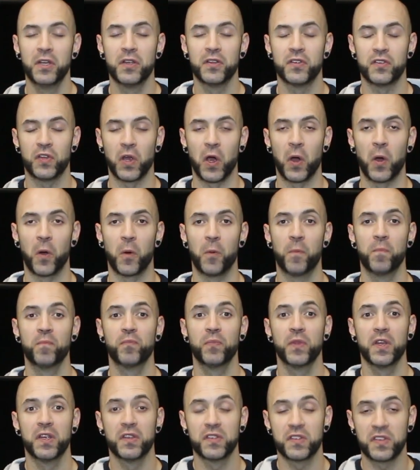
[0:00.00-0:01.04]

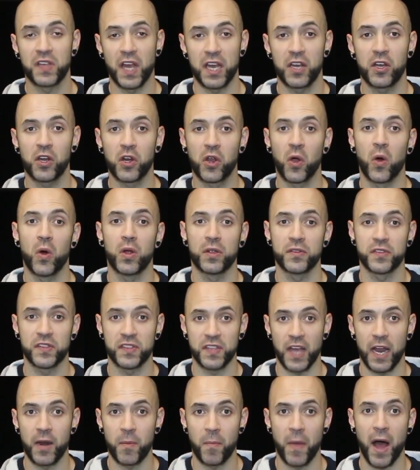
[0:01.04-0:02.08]
So set your goals,
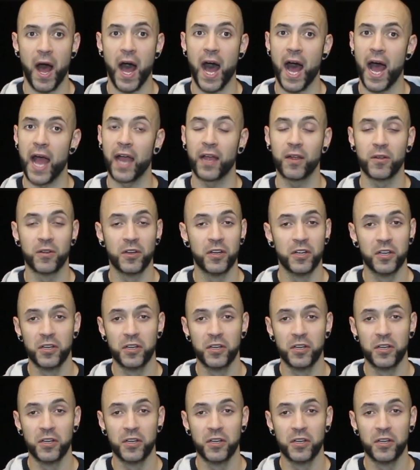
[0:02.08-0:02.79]
set them high,